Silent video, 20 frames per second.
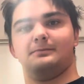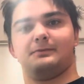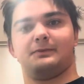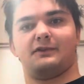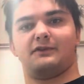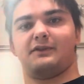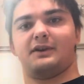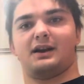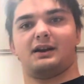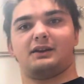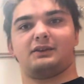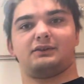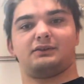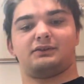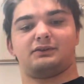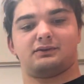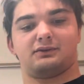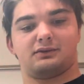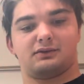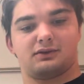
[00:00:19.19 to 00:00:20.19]
affects
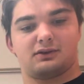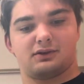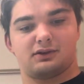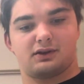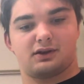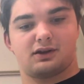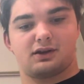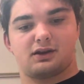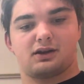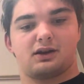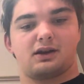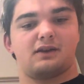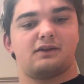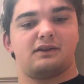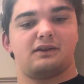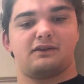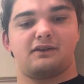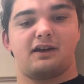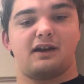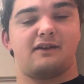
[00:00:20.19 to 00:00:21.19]
in
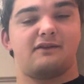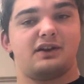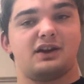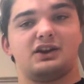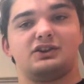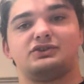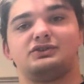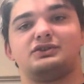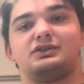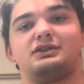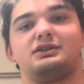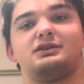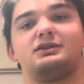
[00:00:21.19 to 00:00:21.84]
the aviation